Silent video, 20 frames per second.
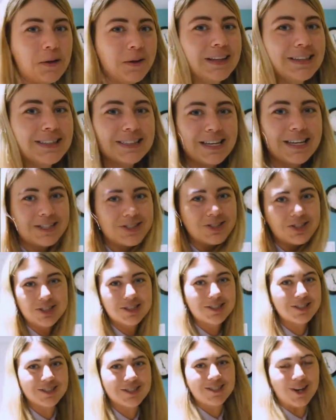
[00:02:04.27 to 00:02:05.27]
Let's get
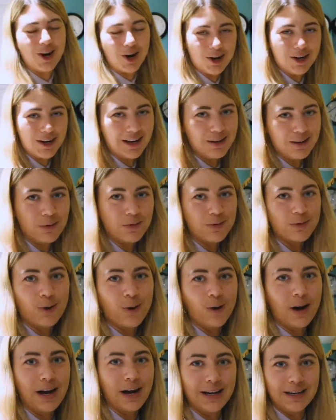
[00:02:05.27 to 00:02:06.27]
started
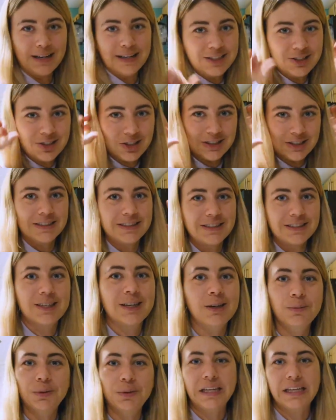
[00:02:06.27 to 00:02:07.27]
before I just
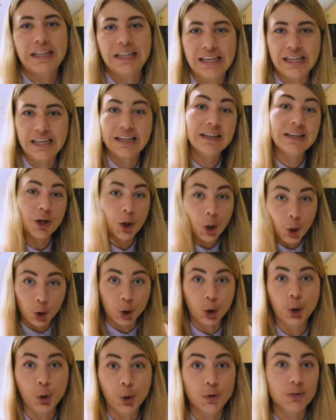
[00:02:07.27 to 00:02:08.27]
completely
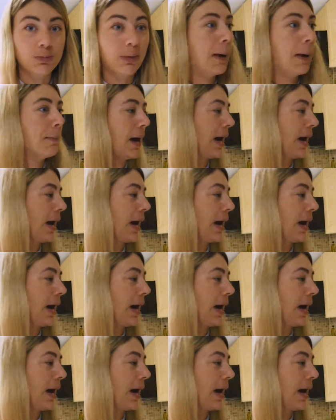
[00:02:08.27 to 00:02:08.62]
lose my